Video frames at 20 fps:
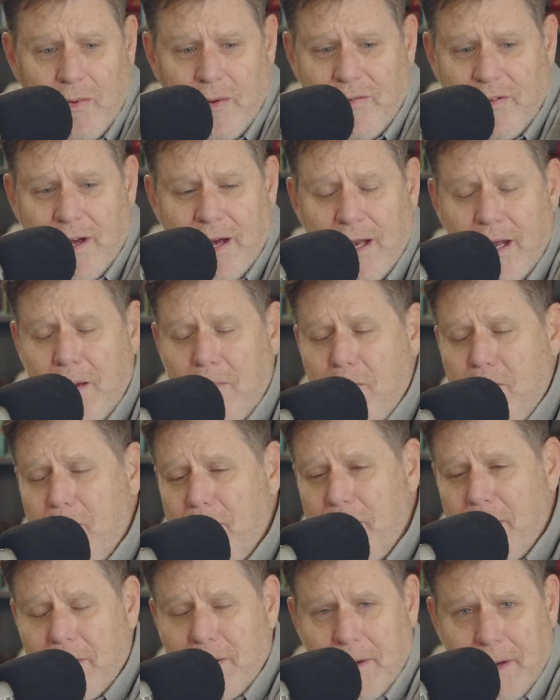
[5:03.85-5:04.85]
We've got a
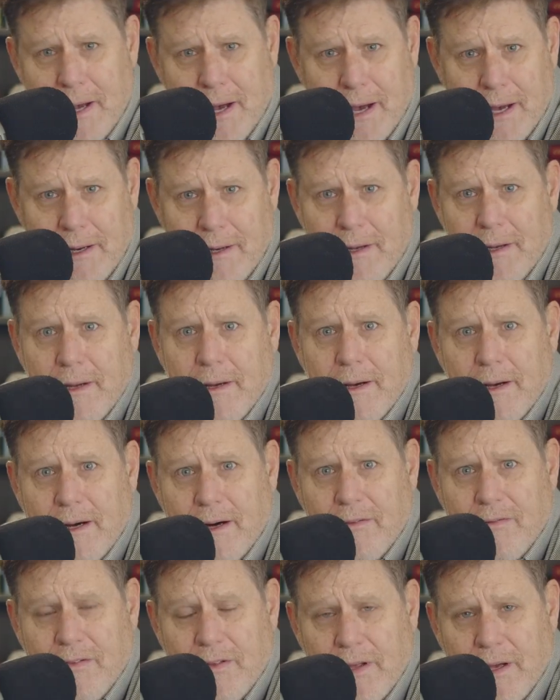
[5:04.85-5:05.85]
myriad
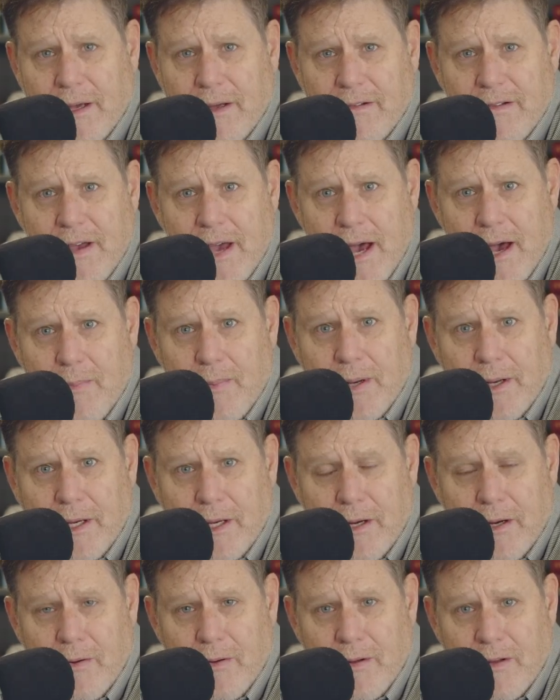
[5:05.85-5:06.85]
of things
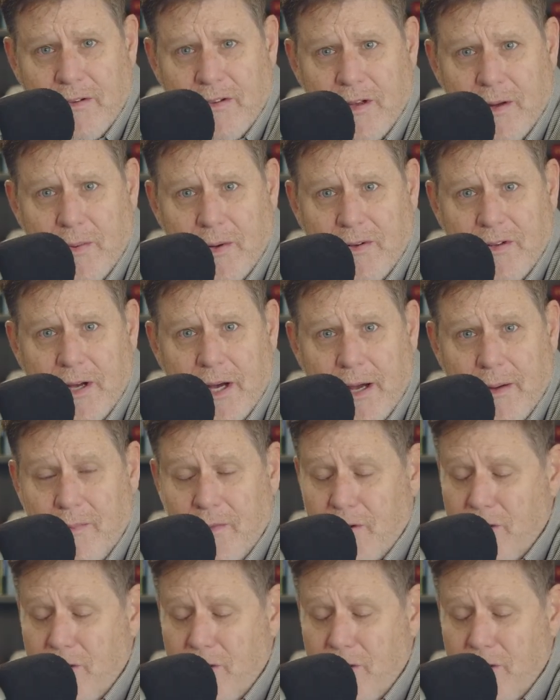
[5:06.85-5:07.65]
happening here in the summertime.